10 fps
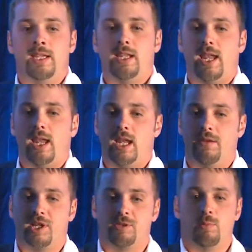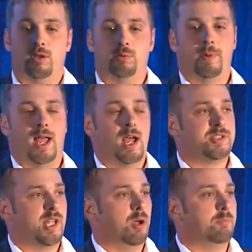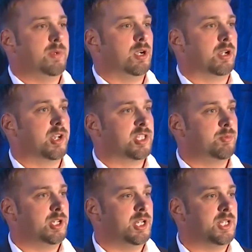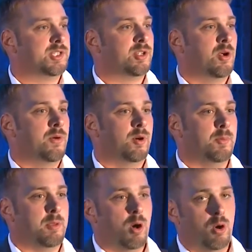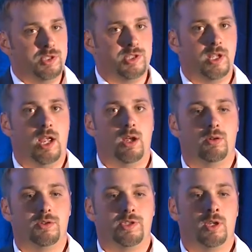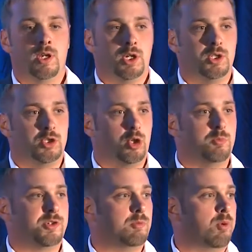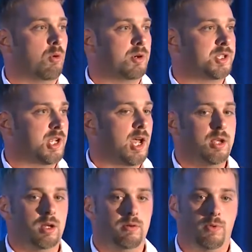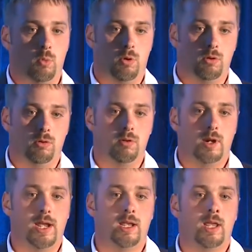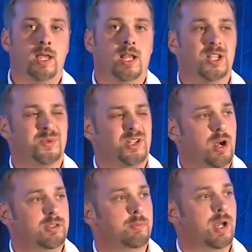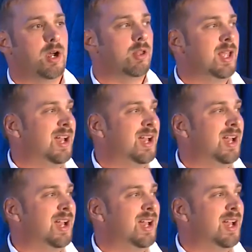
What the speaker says: eGain gives us multiple paths to help meet our customer needs from a post-sales consumer support side of the world, right? And as we talked about,